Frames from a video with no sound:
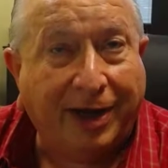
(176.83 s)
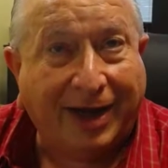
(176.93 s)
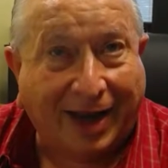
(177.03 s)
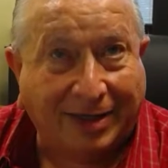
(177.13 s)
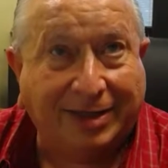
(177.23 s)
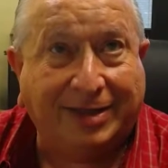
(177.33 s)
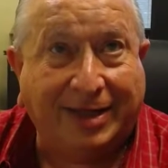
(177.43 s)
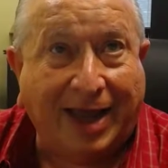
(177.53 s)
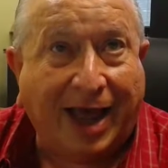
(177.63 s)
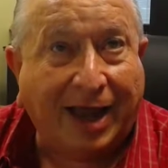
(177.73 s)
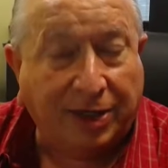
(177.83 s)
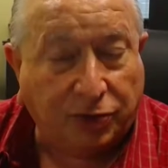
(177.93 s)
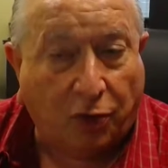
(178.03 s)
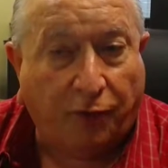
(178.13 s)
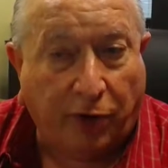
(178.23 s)
and not just the eye is
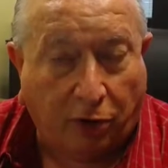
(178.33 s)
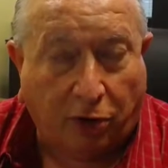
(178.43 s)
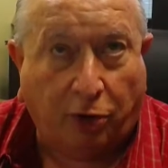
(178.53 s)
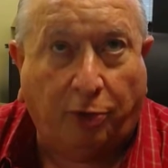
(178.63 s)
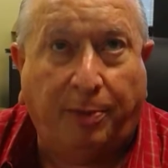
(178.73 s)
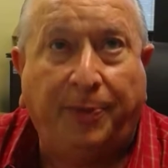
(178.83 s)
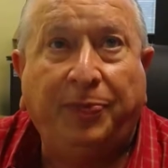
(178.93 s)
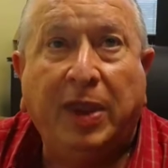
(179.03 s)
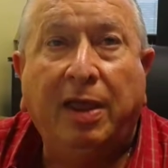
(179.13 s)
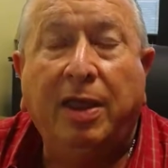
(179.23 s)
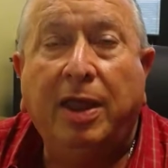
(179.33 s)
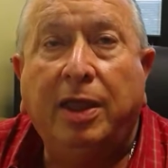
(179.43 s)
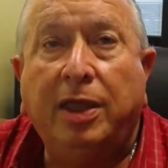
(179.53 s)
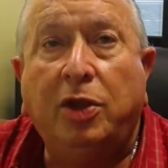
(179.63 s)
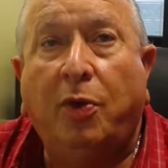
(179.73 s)
over your home.
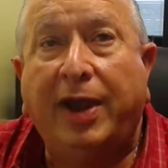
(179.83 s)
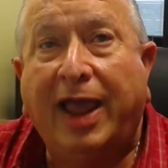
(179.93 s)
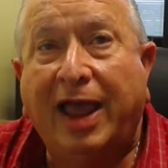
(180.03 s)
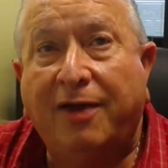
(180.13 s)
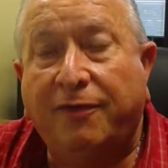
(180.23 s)
You want to have